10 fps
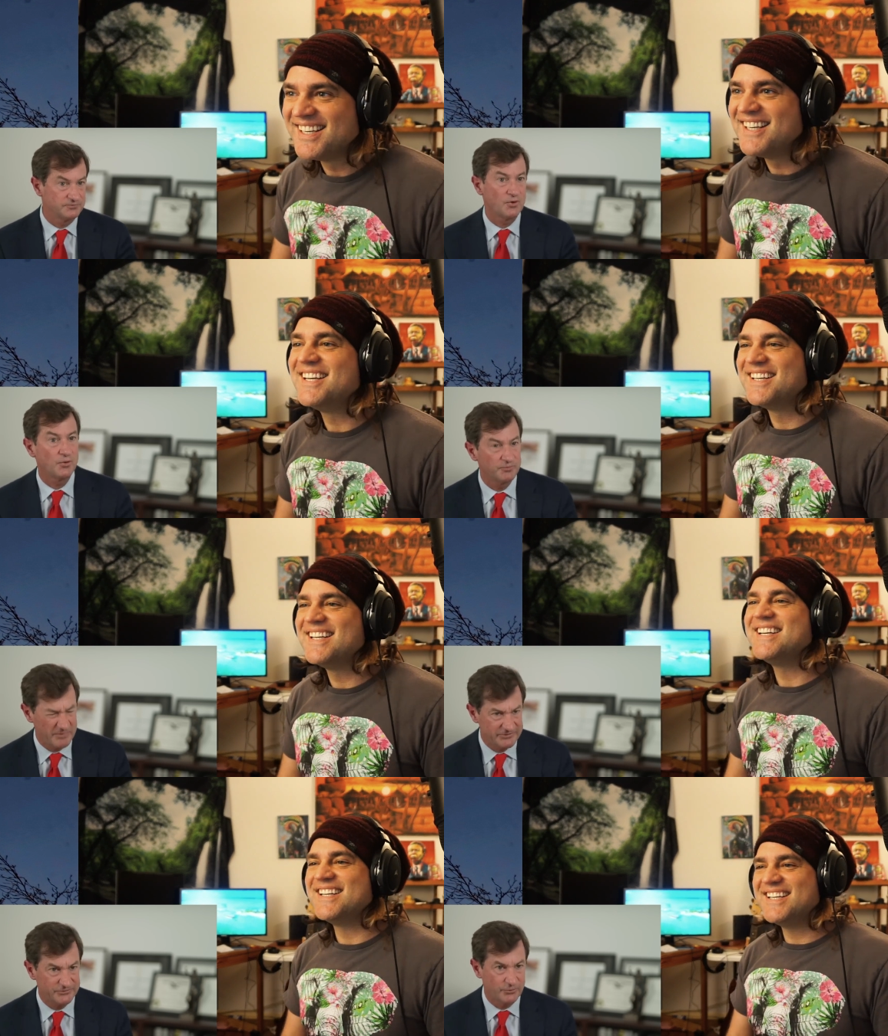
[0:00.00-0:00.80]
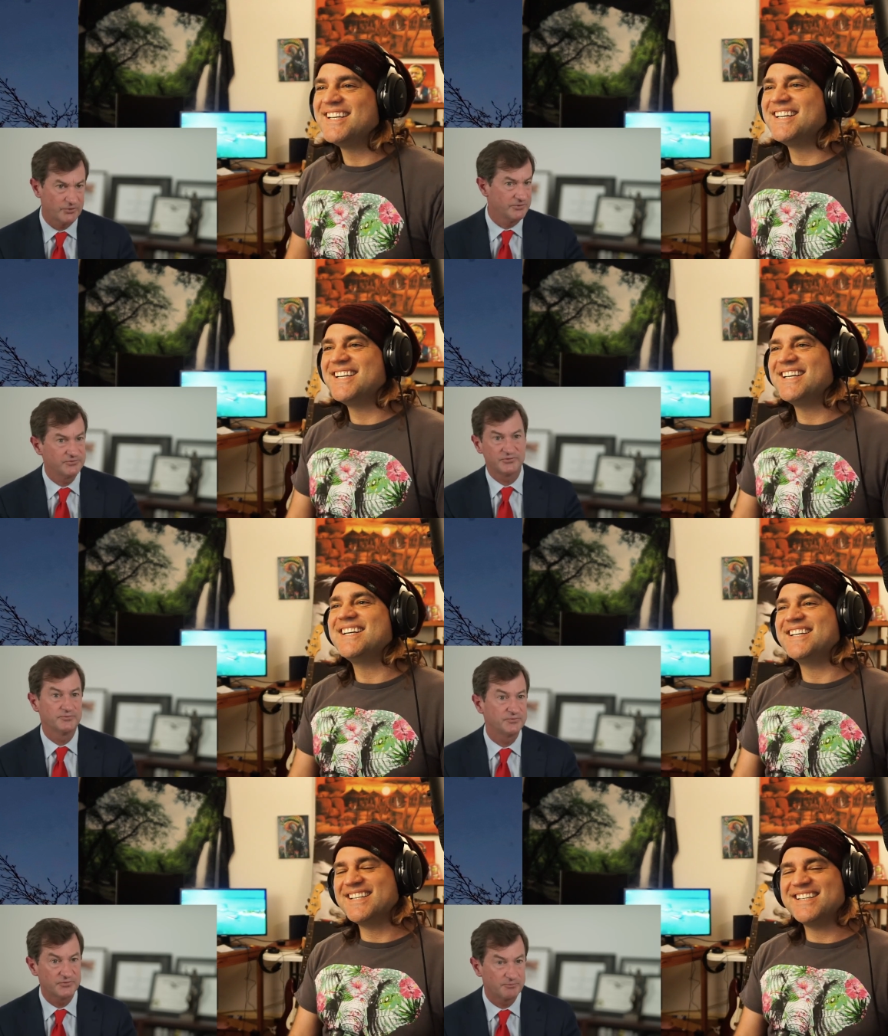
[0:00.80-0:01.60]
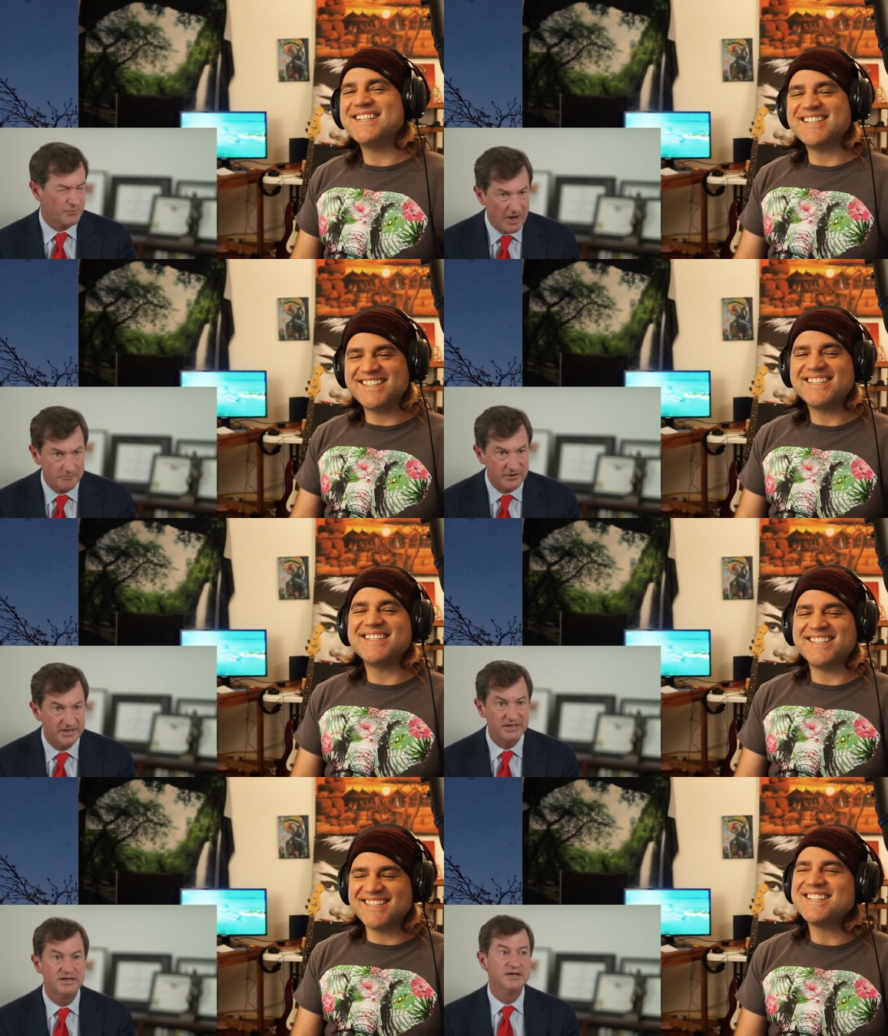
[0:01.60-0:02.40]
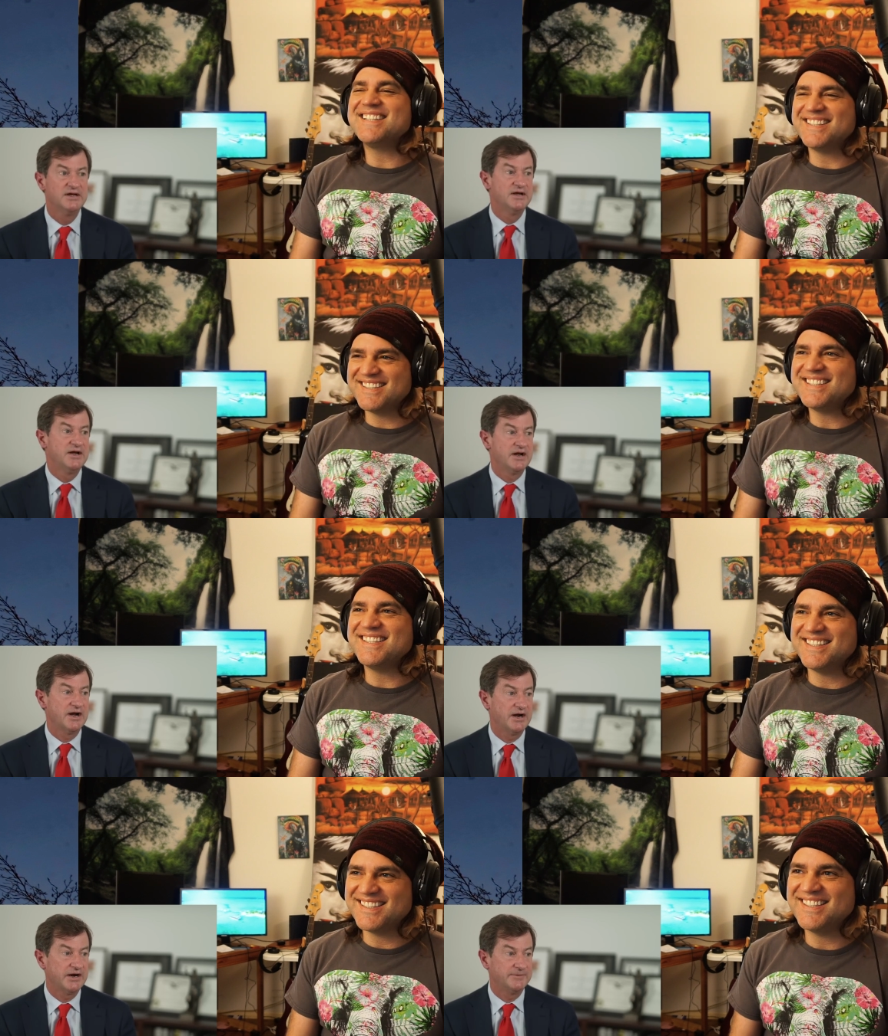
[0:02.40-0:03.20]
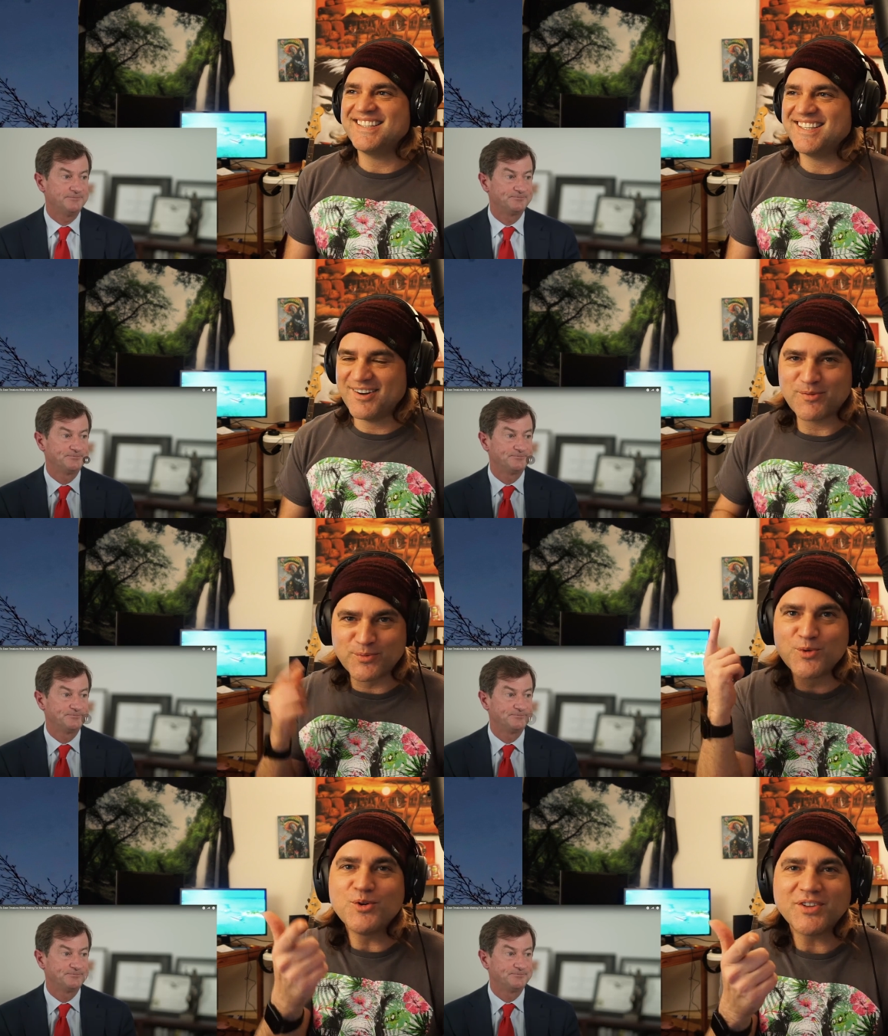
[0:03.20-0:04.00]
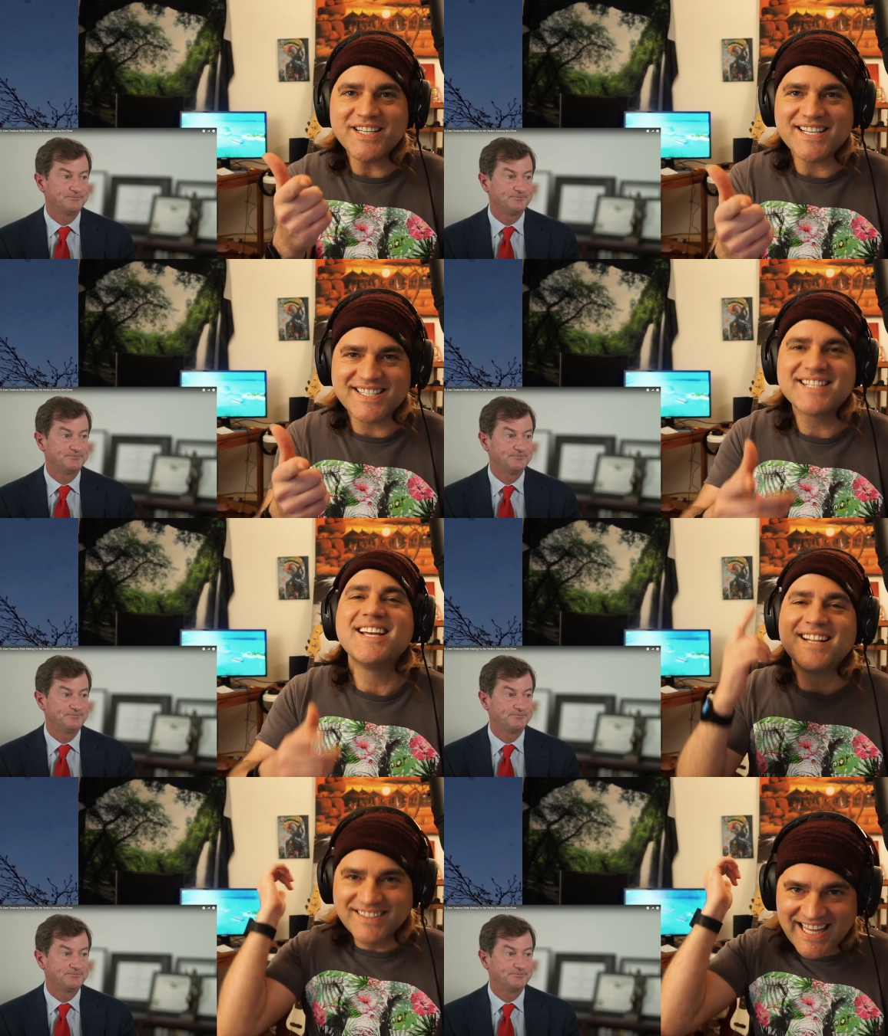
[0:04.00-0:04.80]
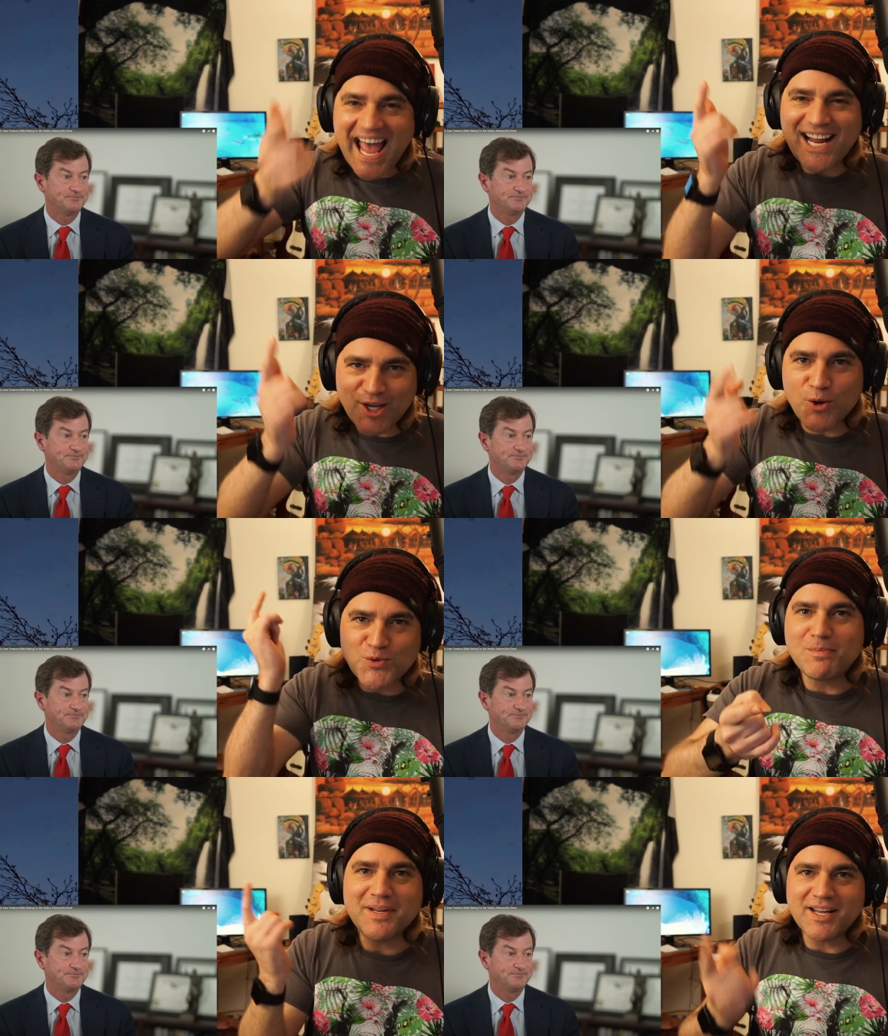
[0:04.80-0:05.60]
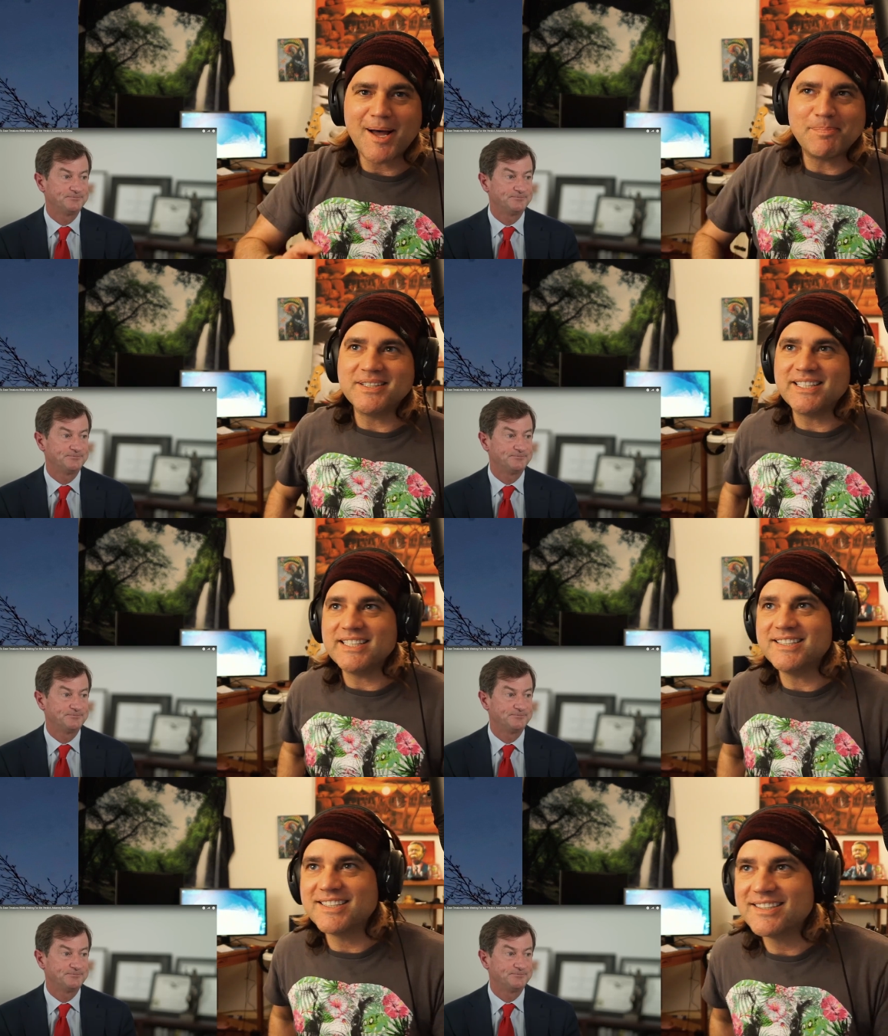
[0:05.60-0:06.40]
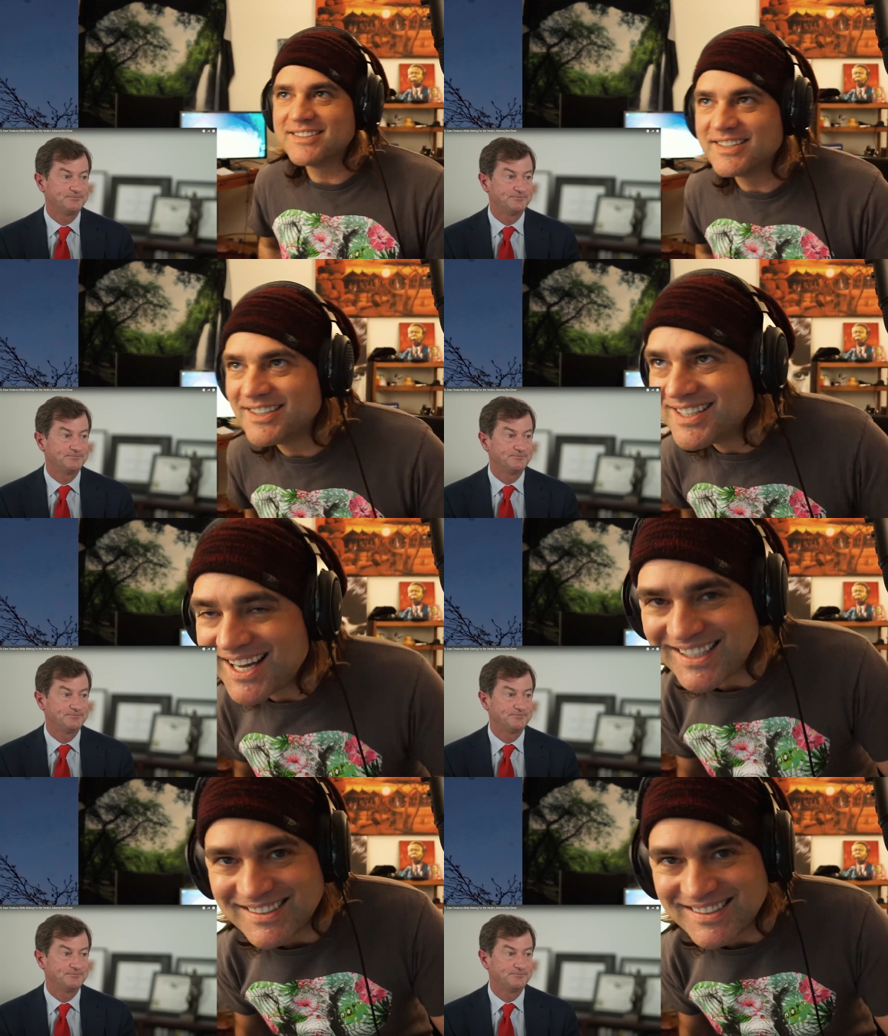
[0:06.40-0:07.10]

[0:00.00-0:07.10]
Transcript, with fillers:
Speaker 1: old mentor some, some property. Um,
Speaker 2: Ruthless. That goes with Monopoly. Not